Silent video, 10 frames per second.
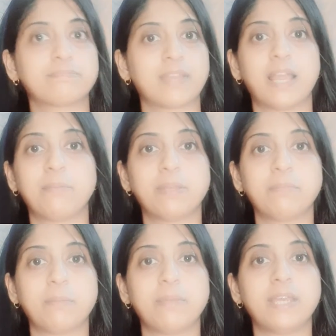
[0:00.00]

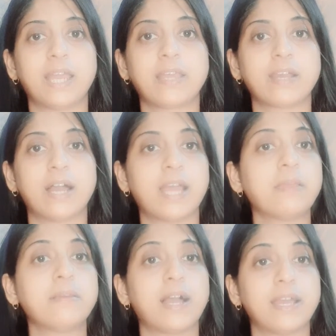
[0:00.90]
maybe
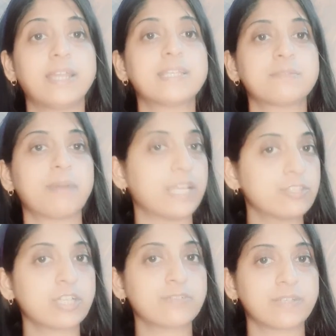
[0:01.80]
it is my
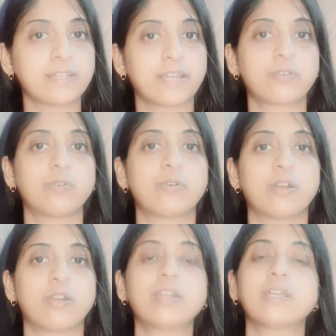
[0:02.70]
choice whether I cook
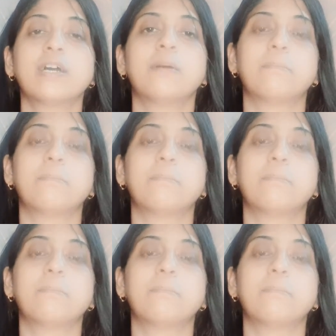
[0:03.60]
or not.